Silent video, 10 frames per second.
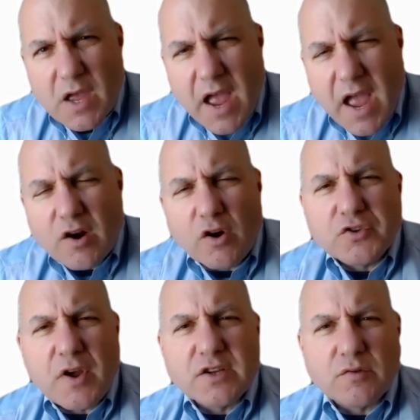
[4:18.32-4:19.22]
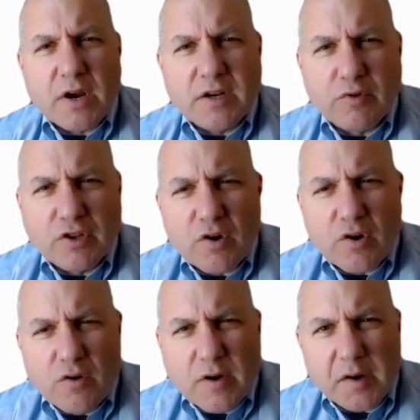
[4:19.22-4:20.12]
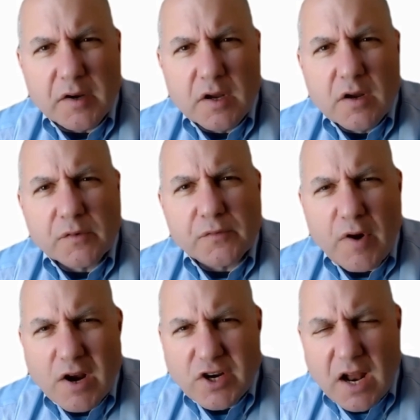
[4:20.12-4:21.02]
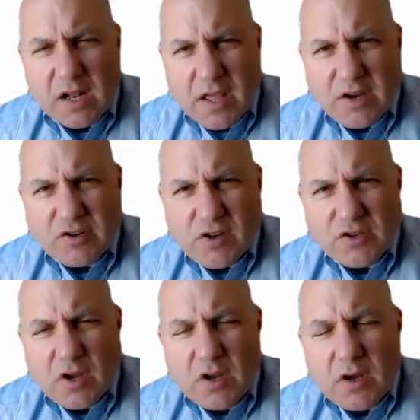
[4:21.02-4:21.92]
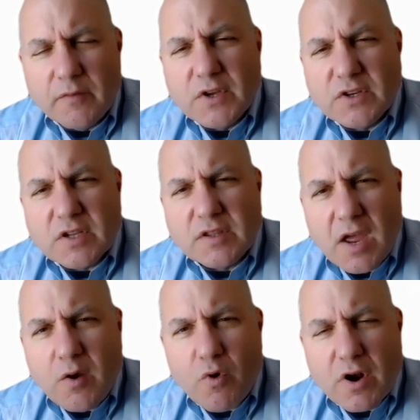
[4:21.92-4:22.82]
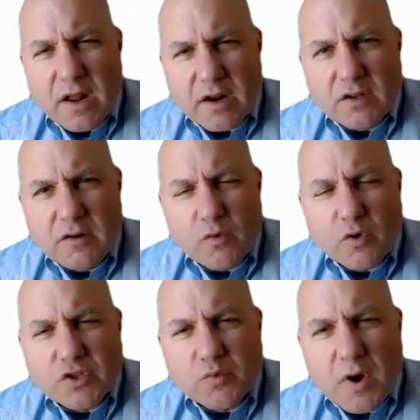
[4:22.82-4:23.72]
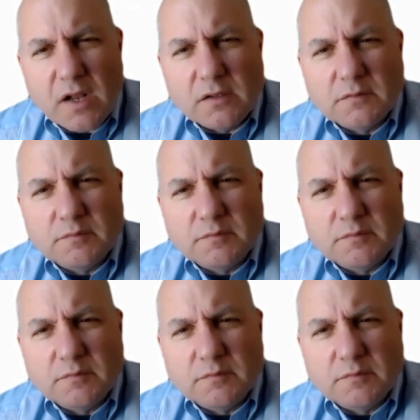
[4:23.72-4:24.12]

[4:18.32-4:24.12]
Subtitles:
and also has the right to bring their own fresh allegations of things that they want out of the divorce as well.